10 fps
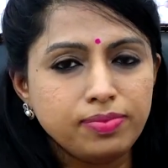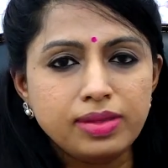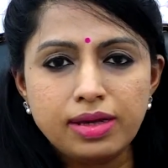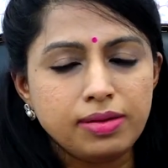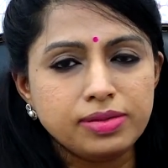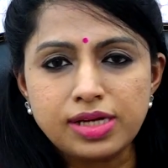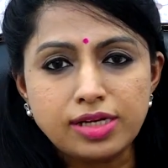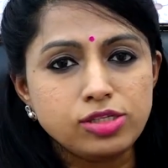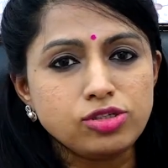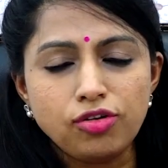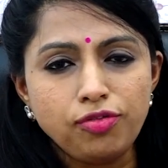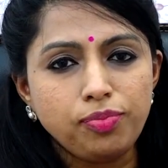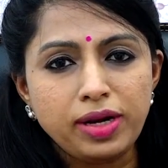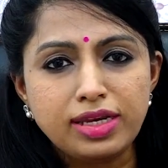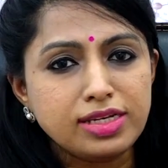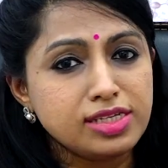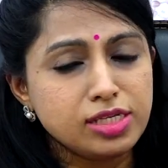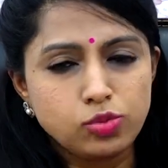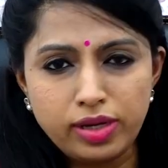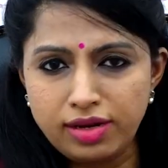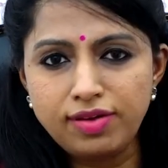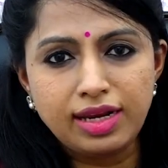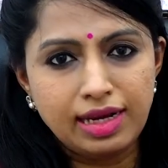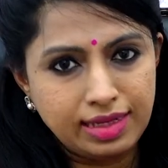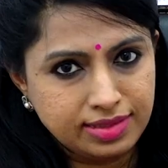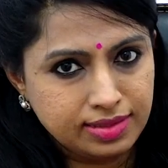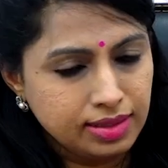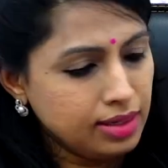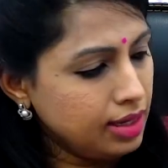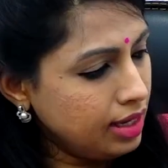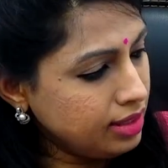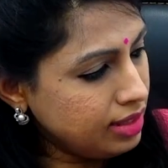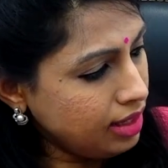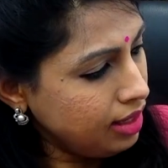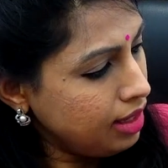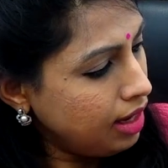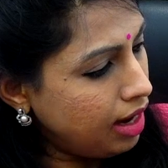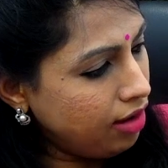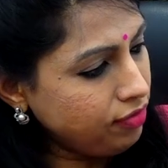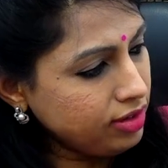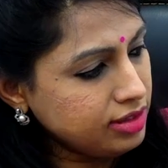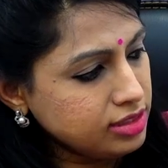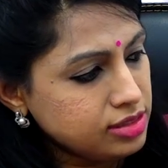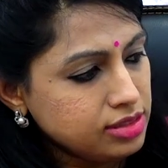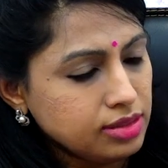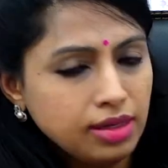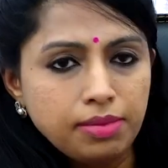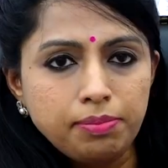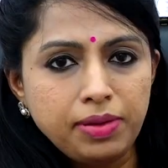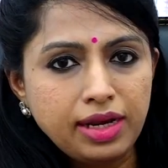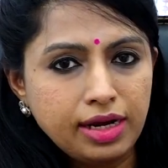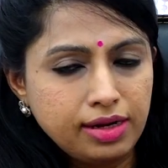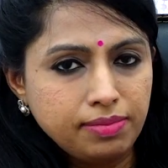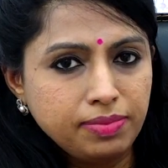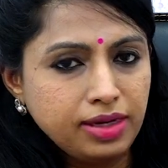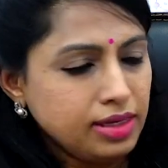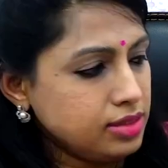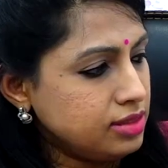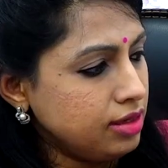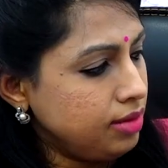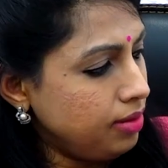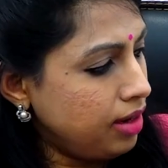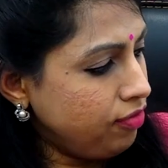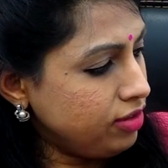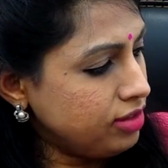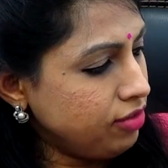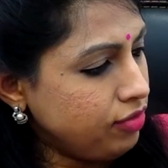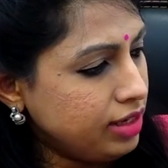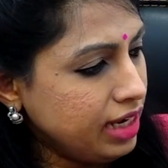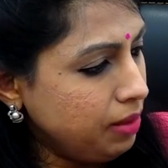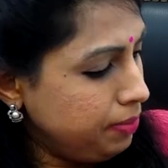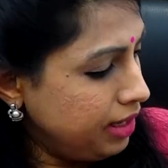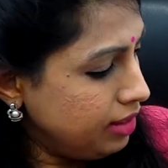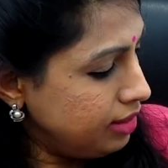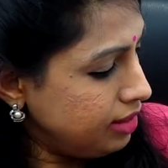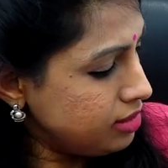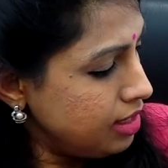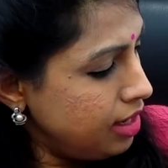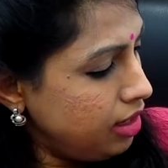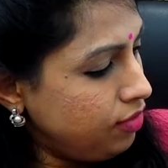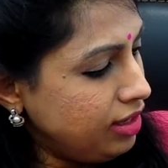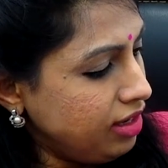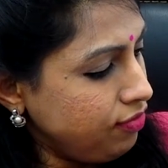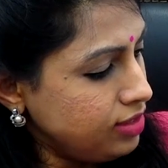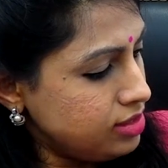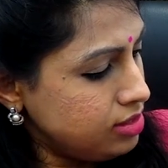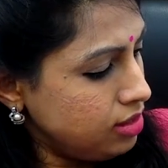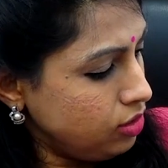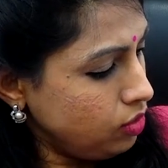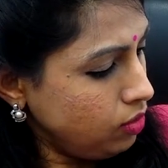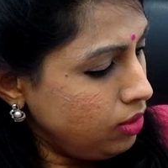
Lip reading: the chances of pregnancy is very, very less. And then after this period, that is after the fertile period, that is 21st to